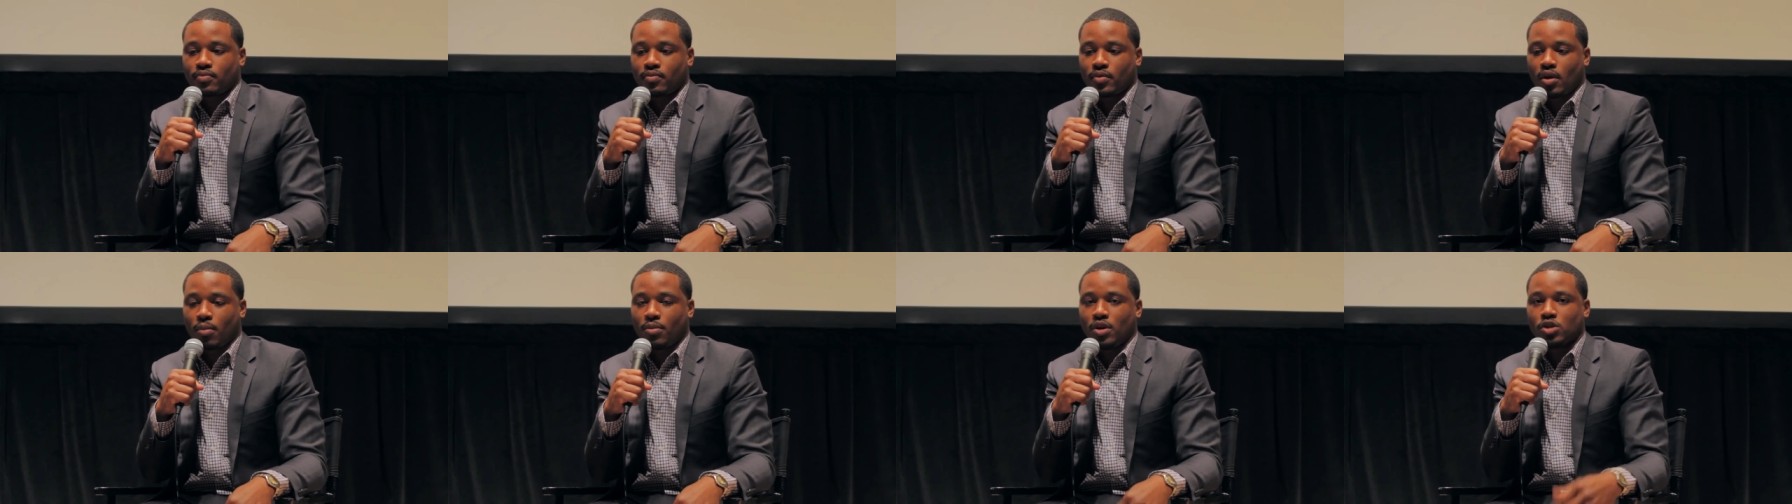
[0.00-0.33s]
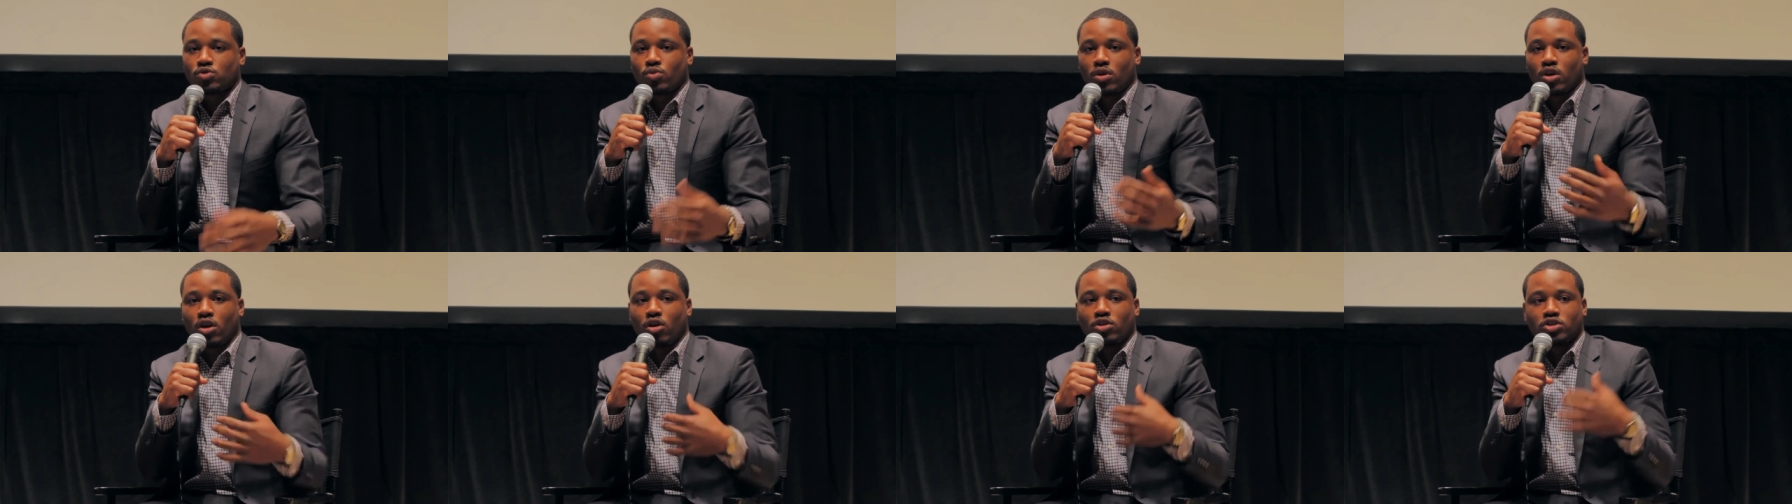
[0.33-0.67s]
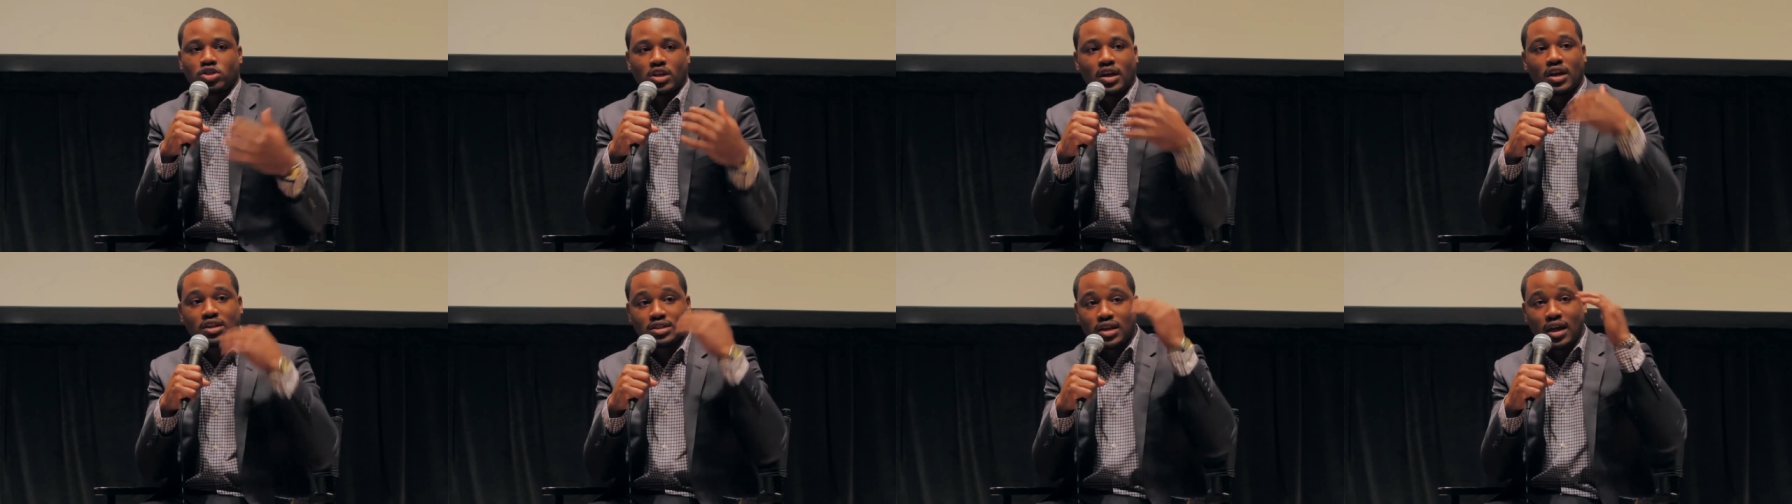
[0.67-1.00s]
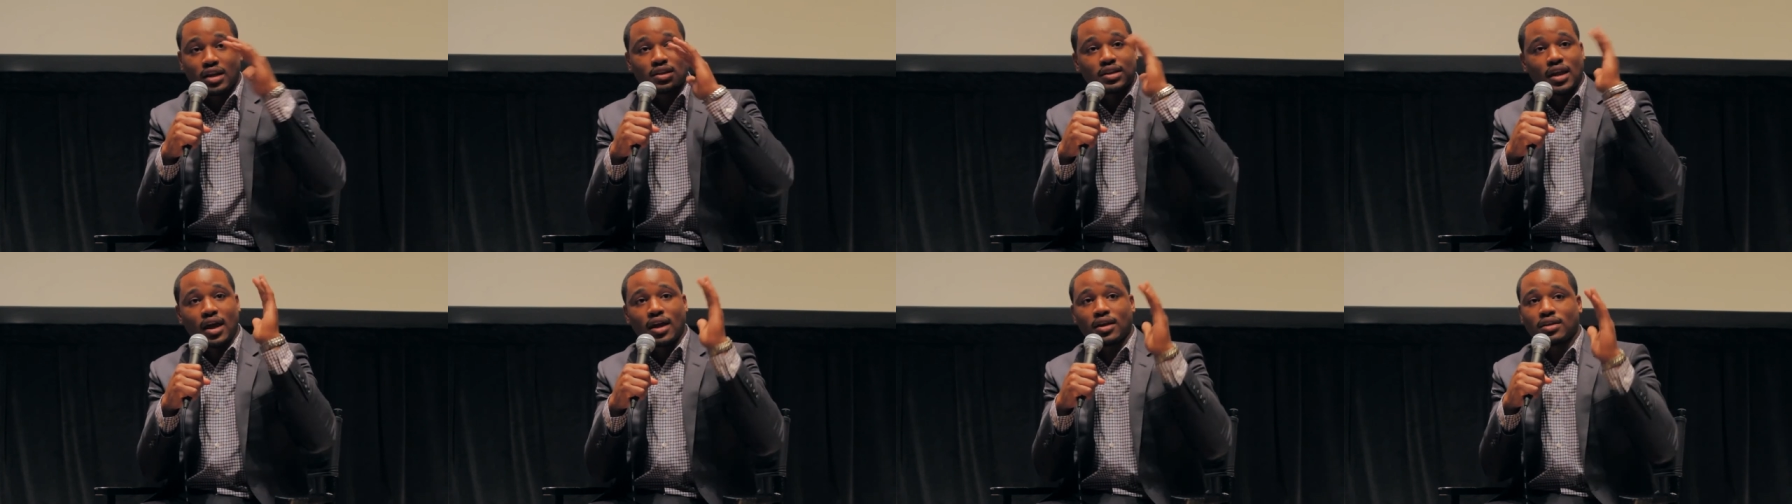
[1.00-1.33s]
I mean it's one of those things
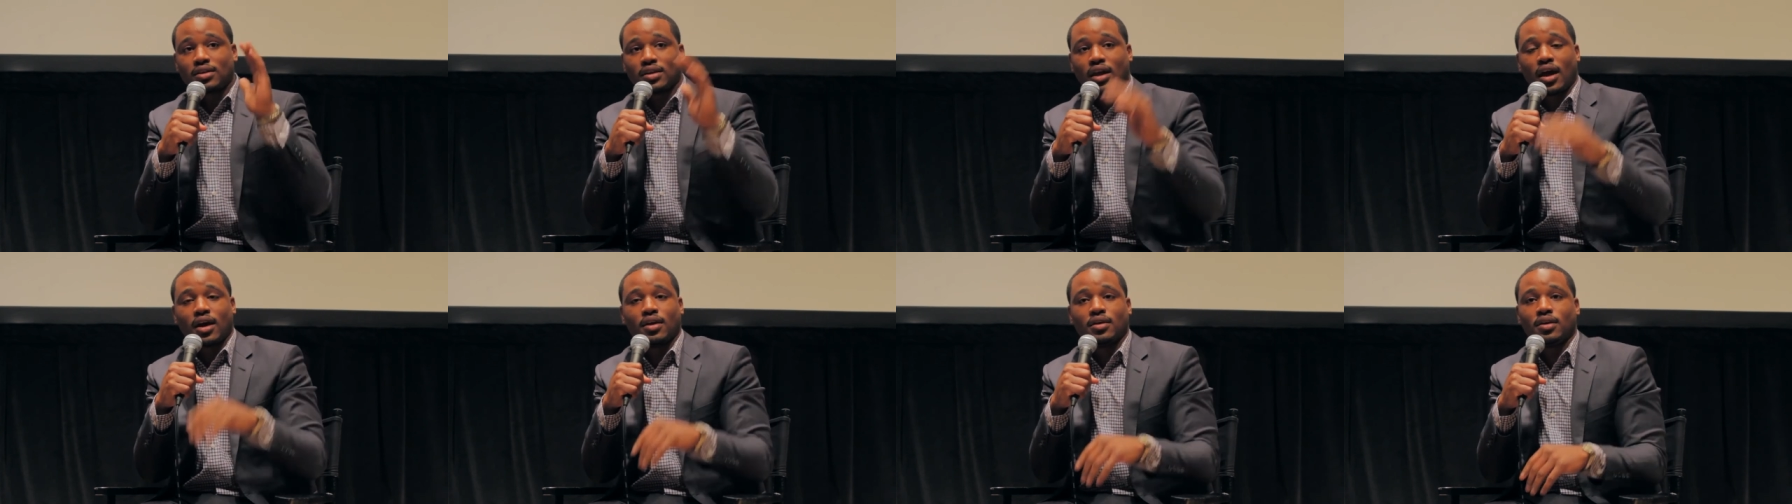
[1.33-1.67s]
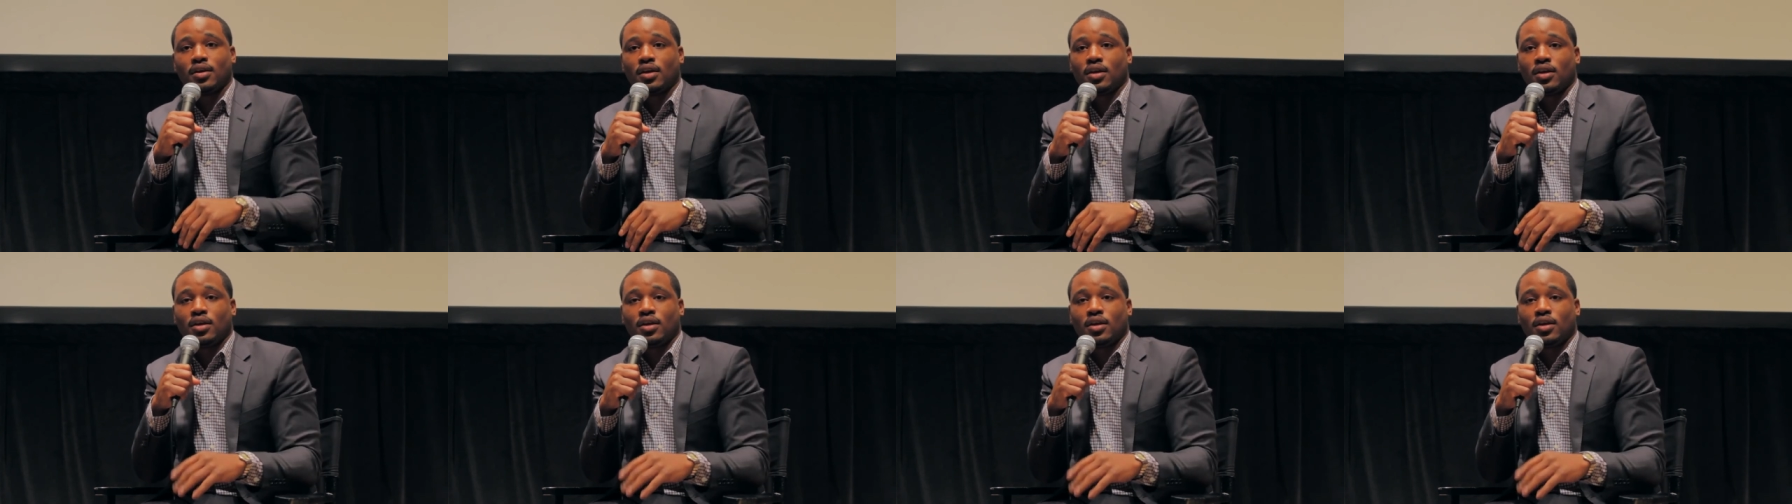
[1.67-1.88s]
that that that